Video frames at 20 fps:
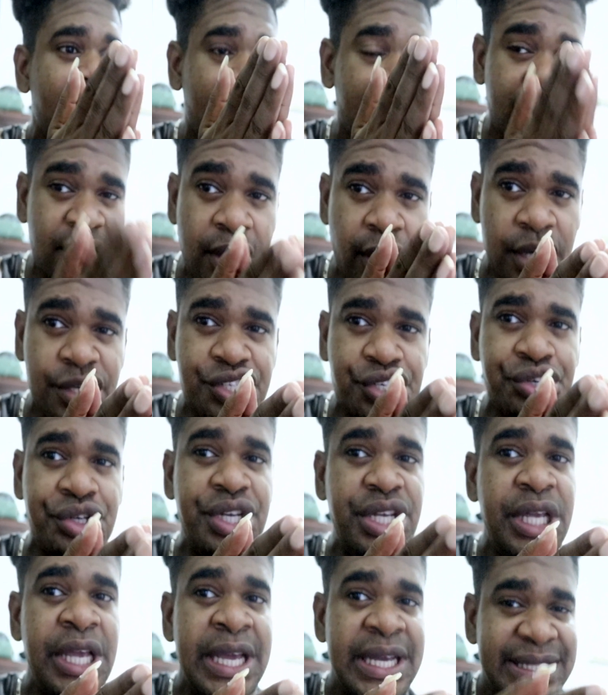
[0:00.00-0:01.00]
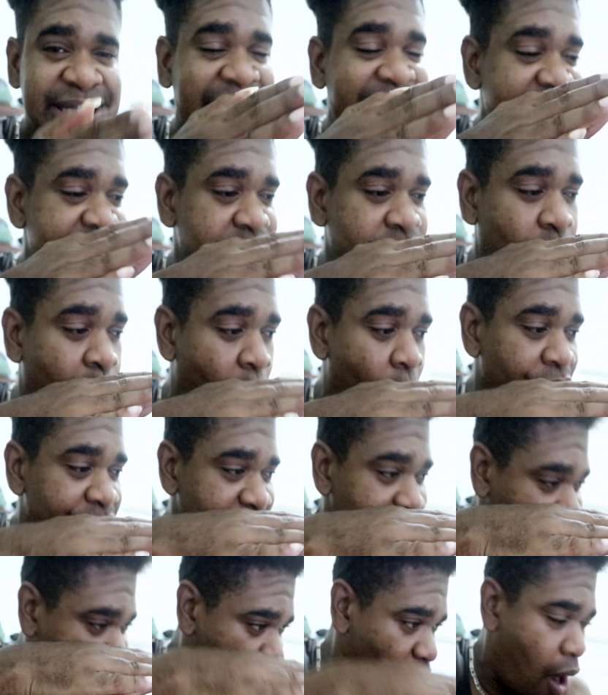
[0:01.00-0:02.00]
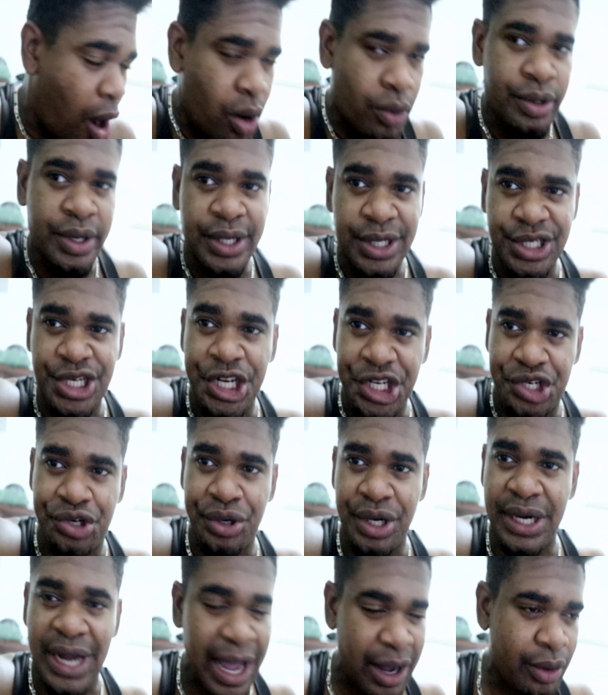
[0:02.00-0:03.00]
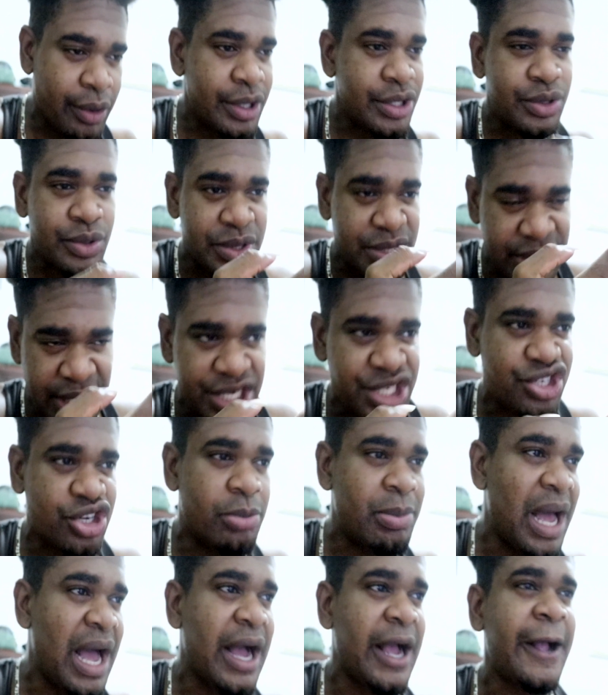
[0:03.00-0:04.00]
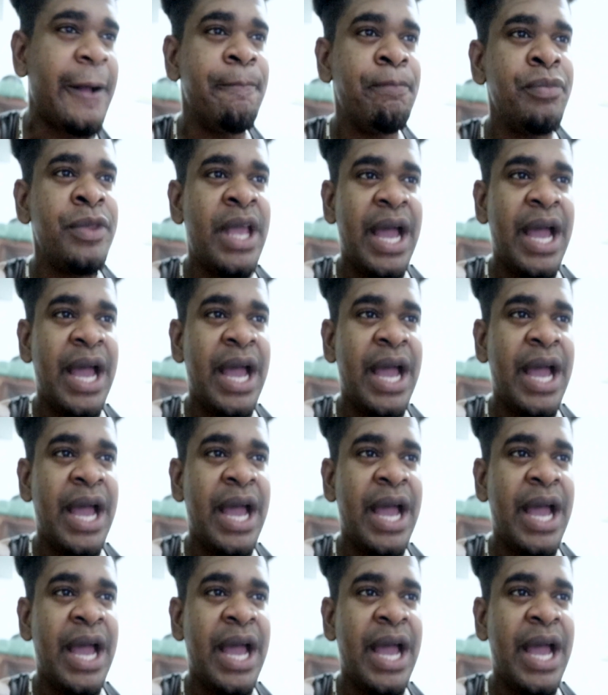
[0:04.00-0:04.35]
a country that is going down the drain according to Central Bank